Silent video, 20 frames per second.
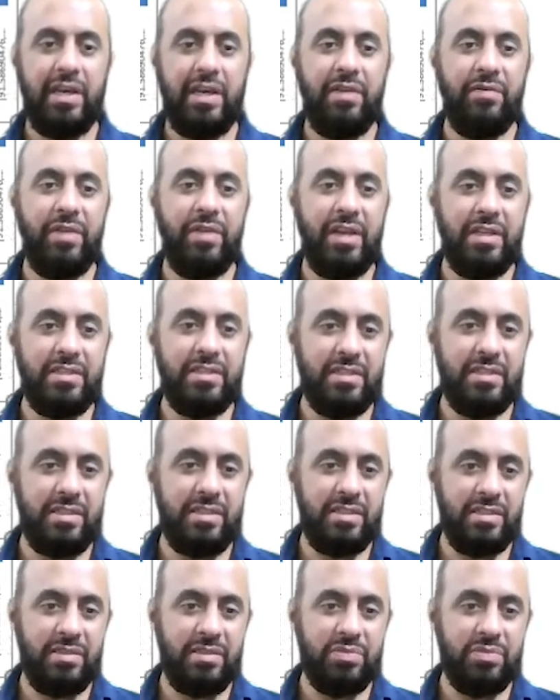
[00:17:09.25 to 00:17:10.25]
Whereas this
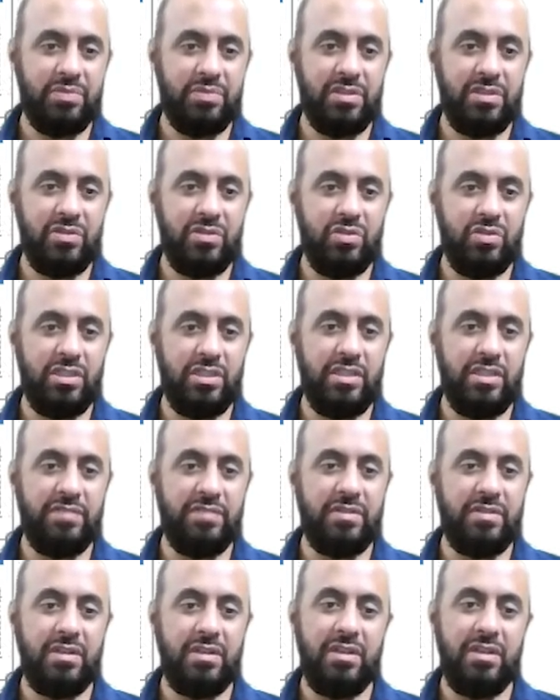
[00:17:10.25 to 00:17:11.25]
is the person who
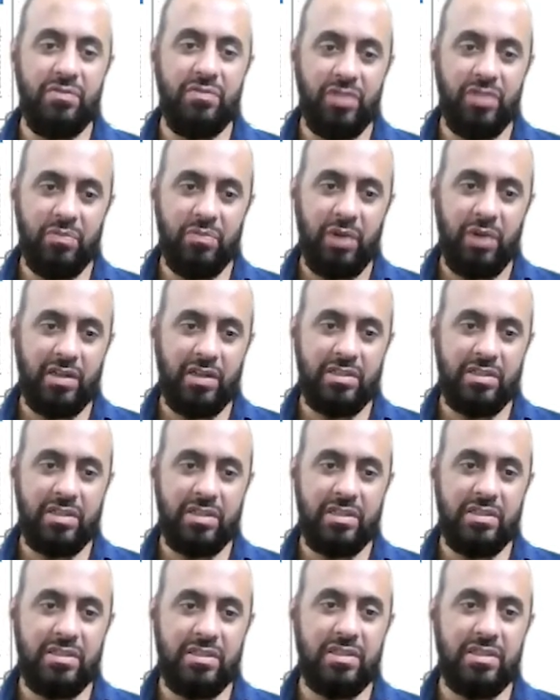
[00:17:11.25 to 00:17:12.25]
received 31 marks
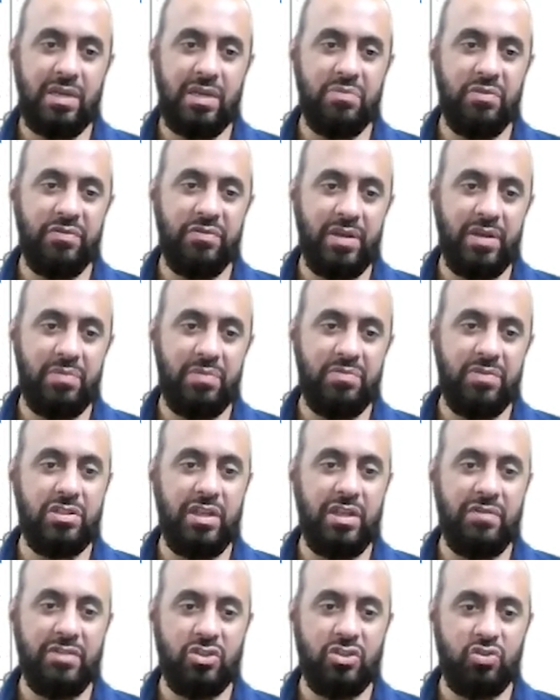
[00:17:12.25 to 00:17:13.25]
and some of them
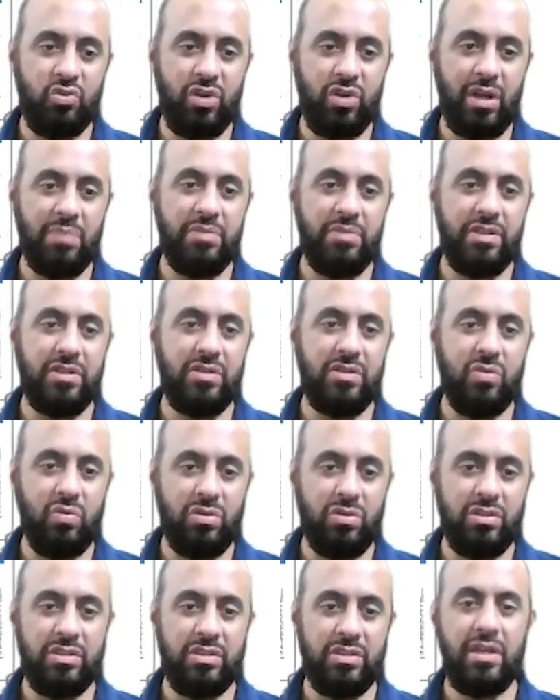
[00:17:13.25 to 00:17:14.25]
never showed up in the
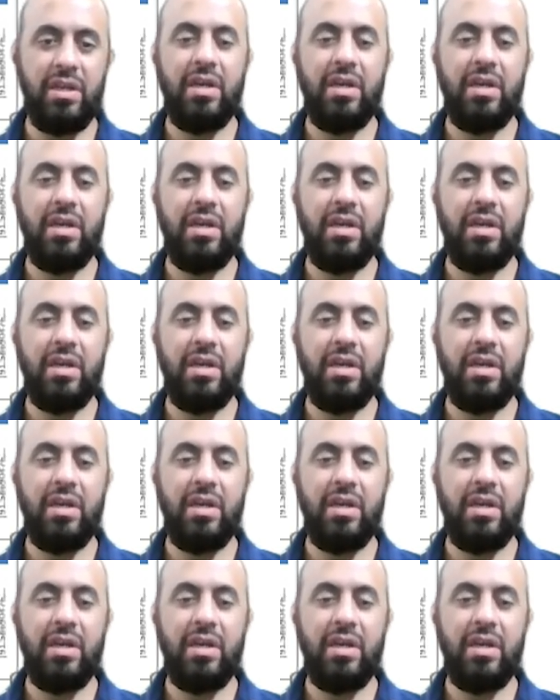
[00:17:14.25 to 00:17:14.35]
course.